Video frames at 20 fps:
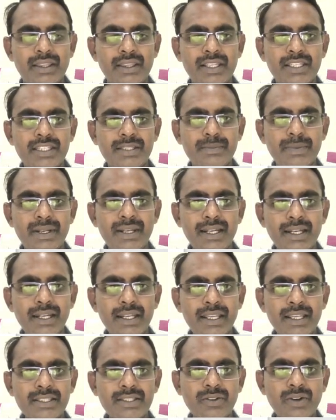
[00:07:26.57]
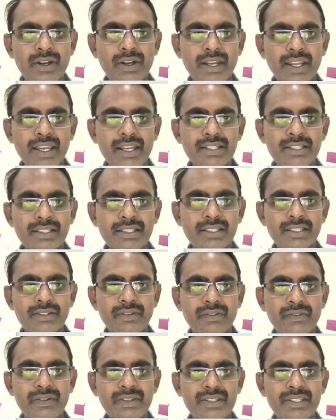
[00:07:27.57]
the spindle is rotates,
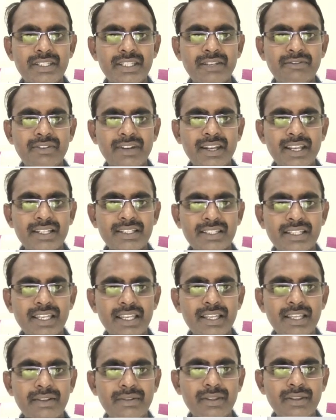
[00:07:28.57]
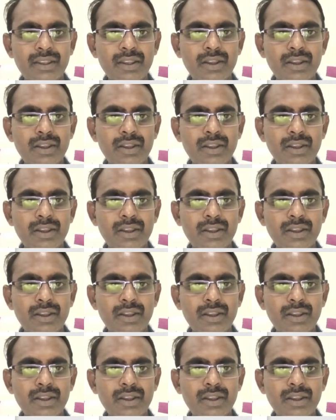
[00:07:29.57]
which deflects the